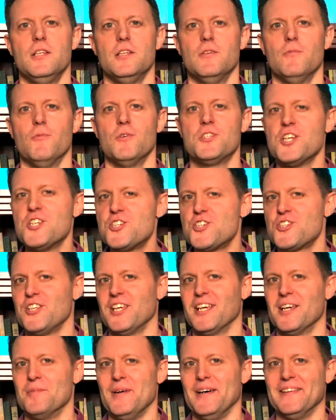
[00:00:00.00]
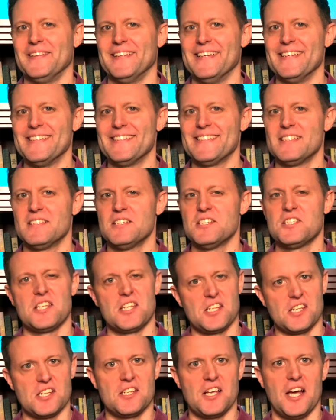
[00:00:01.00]
What's interesting about this, just
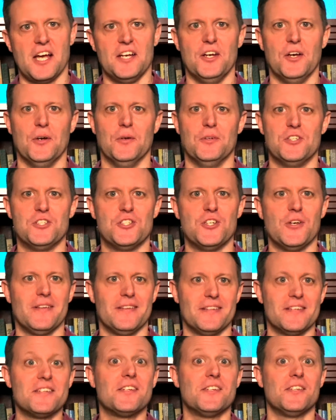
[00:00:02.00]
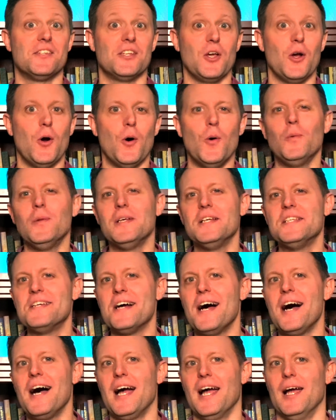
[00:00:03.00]
as a side note, did you know that this is the only
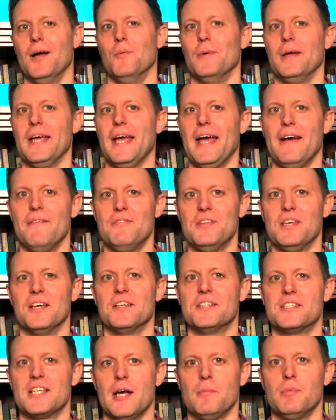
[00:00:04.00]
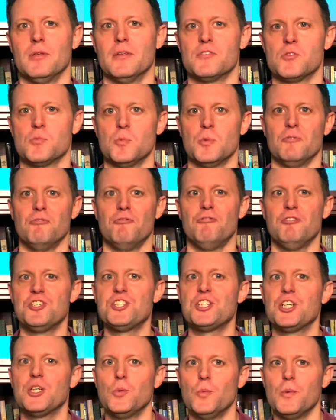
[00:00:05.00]
time we have the example of someone
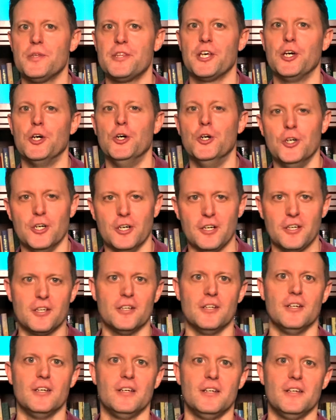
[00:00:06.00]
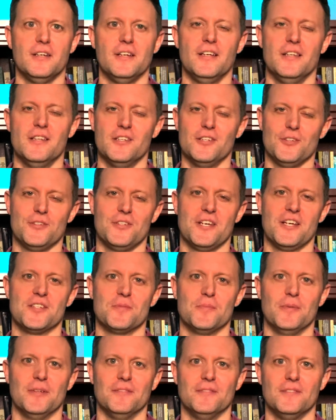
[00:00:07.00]
fishing with a hook in the New
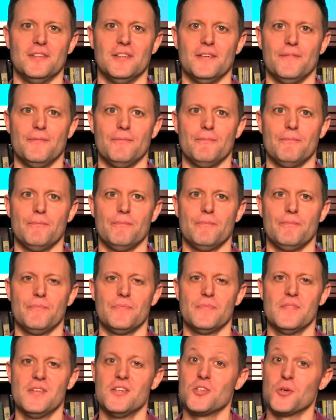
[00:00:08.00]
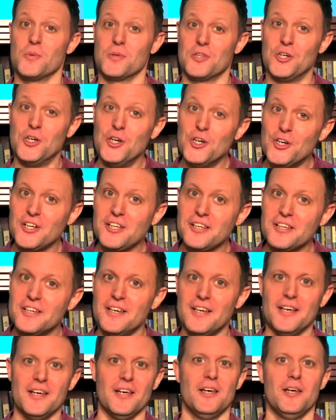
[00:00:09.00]
Testament? So with the hook,
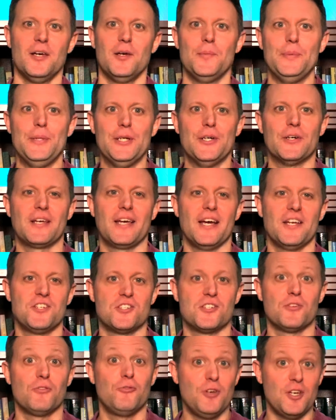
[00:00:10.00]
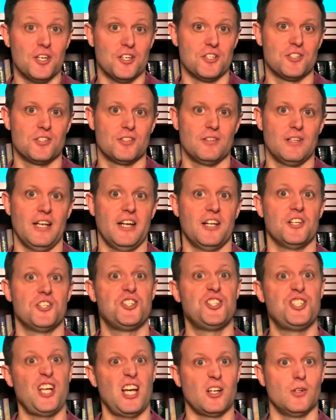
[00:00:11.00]
Peter catches a fish that had a
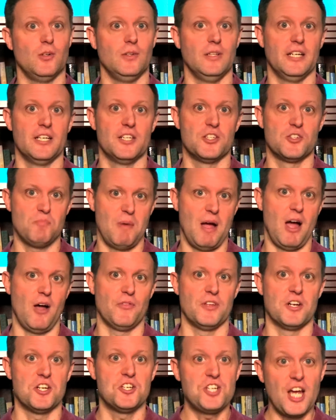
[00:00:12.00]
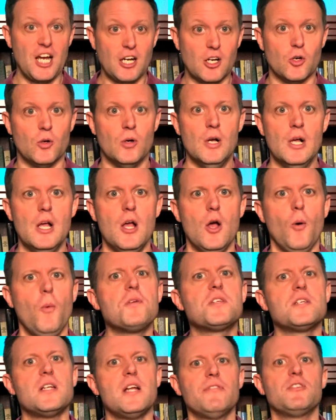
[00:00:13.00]
shekel in its mouth. And a shekel
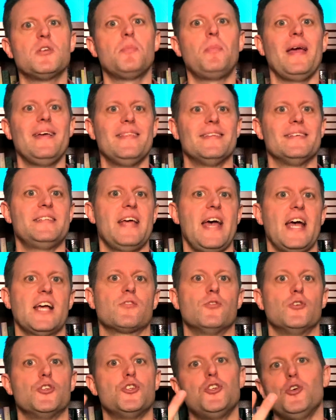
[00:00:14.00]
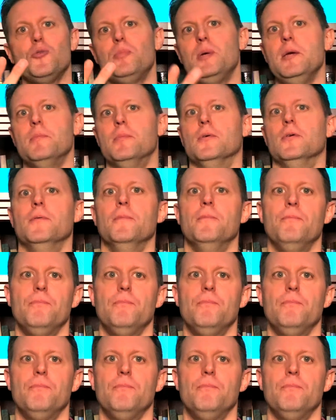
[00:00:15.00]
was enough to pay the tax for two people,